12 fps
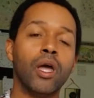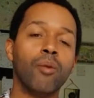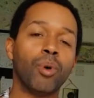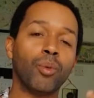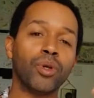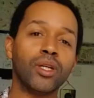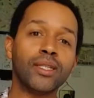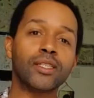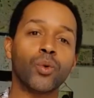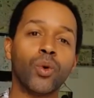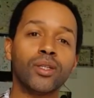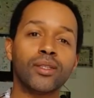But we need
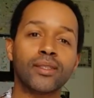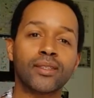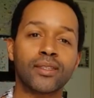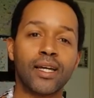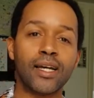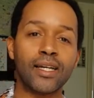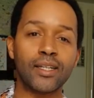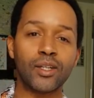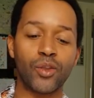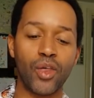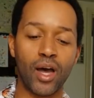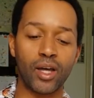to
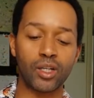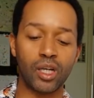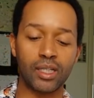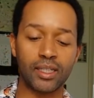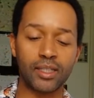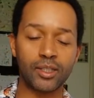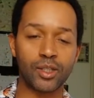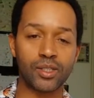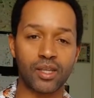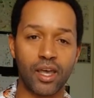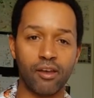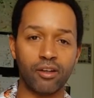understand that a
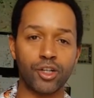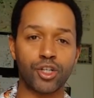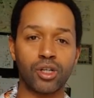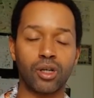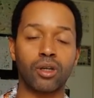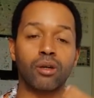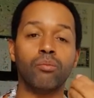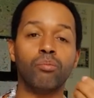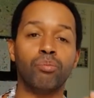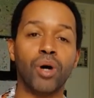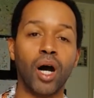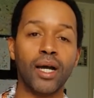leader's energy
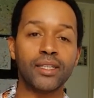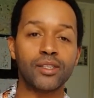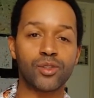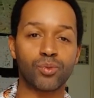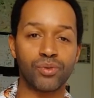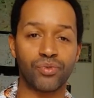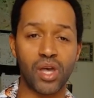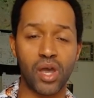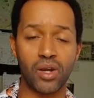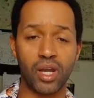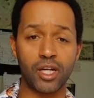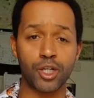combines with their
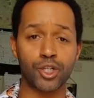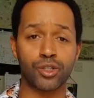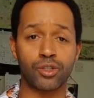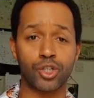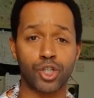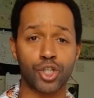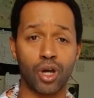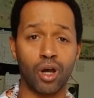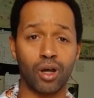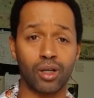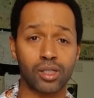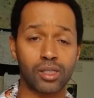nation's
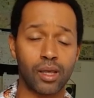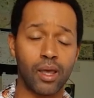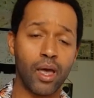chart.